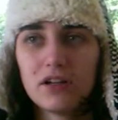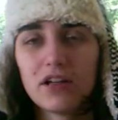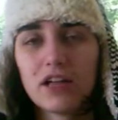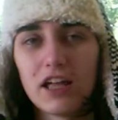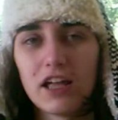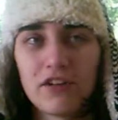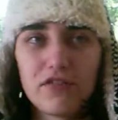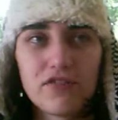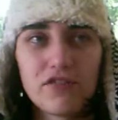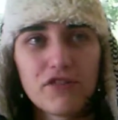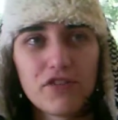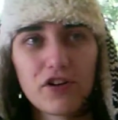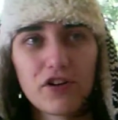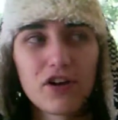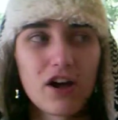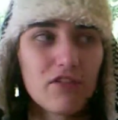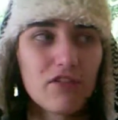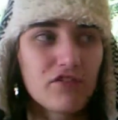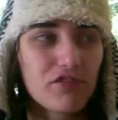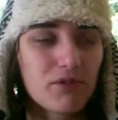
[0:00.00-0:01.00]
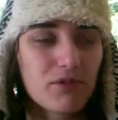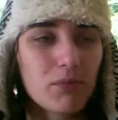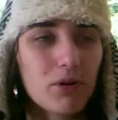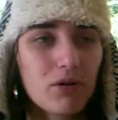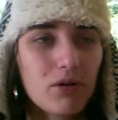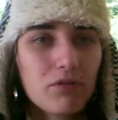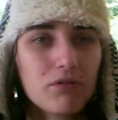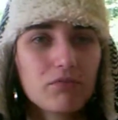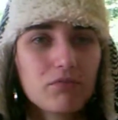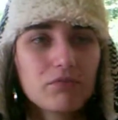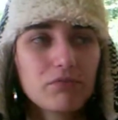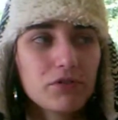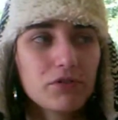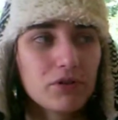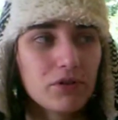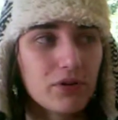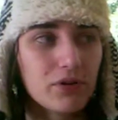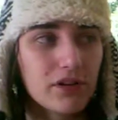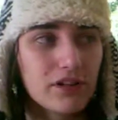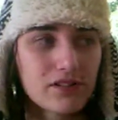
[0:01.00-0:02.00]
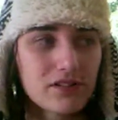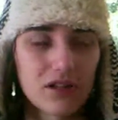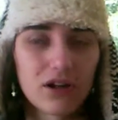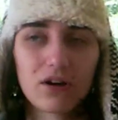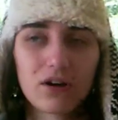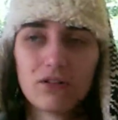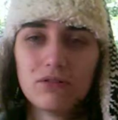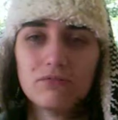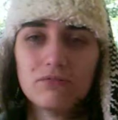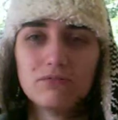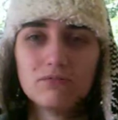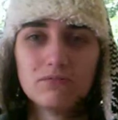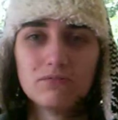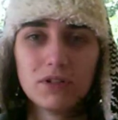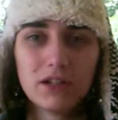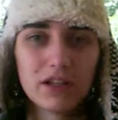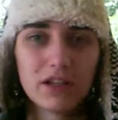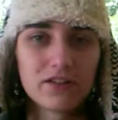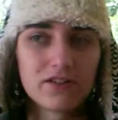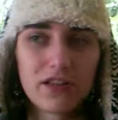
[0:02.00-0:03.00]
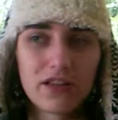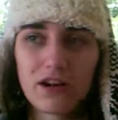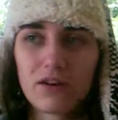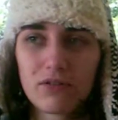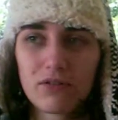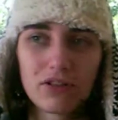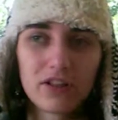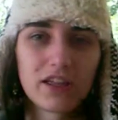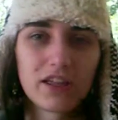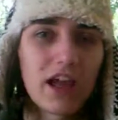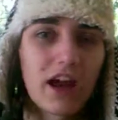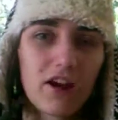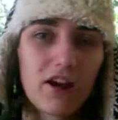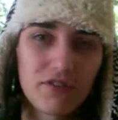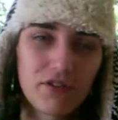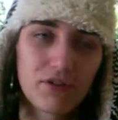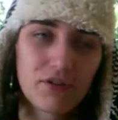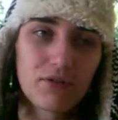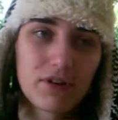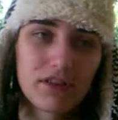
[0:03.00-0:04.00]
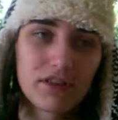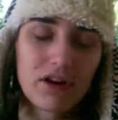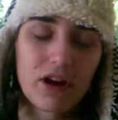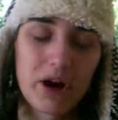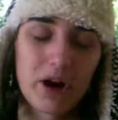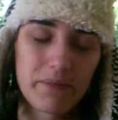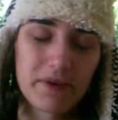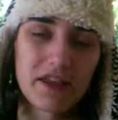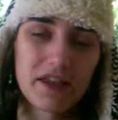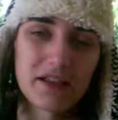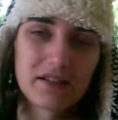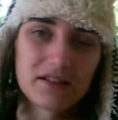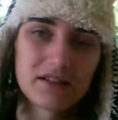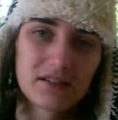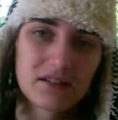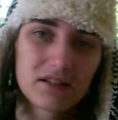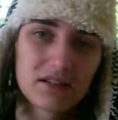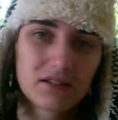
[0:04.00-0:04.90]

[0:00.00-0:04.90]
if you feel comfortable doing so, because they don't really care if you read their RPs,